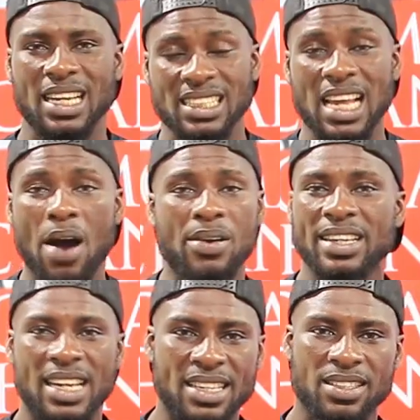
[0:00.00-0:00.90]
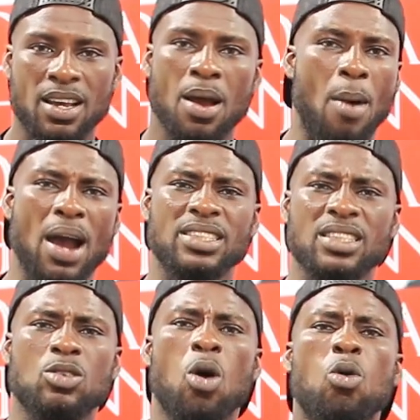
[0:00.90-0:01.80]
That's how it is. But I
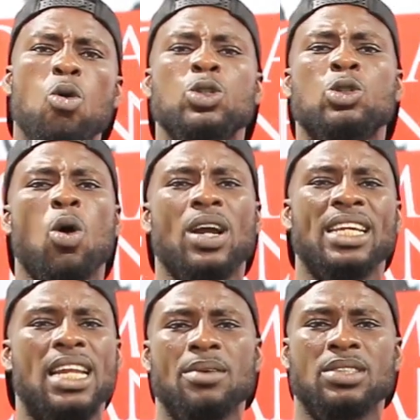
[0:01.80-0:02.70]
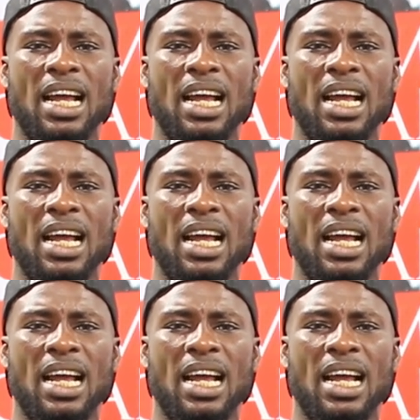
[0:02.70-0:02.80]
just don't go stalking them.